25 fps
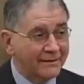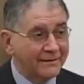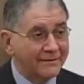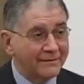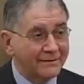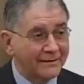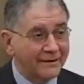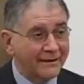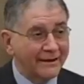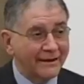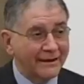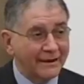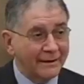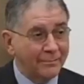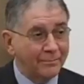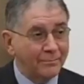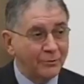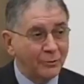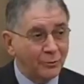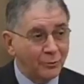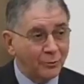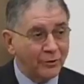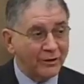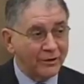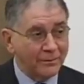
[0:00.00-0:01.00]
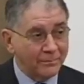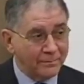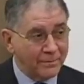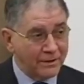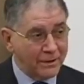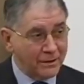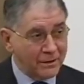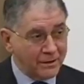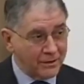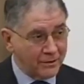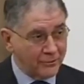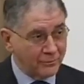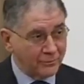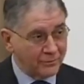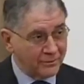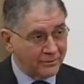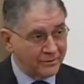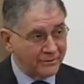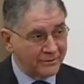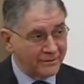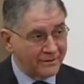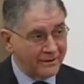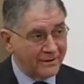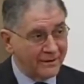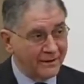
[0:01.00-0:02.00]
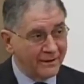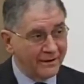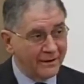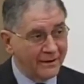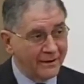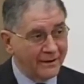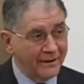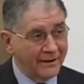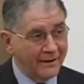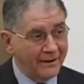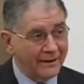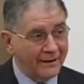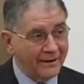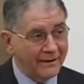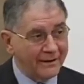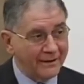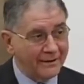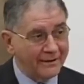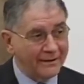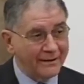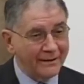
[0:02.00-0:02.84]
The Gebührenbeziehung uh, uh,